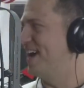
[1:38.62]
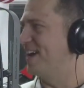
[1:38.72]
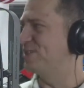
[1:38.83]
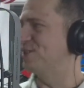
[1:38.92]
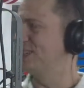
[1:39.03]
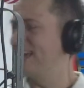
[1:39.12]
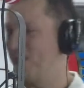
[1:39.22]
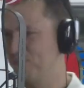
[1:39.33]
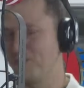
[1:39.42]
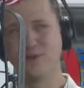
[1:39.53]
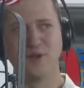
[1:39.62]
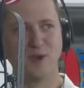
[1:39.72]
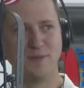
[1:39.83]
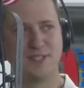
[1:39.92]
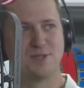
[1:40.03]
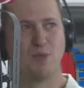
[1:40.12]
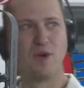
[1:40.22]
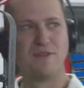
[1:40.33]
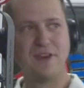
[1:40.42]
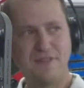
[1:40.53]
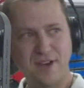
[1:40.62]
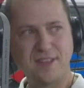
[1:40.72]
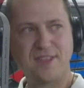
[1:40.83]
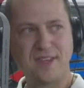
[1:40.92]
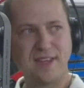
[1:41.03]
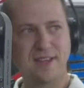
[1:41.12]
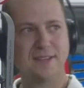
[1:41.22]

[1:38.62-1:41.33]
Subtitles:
actually helpful for them. It's more of a fun thing.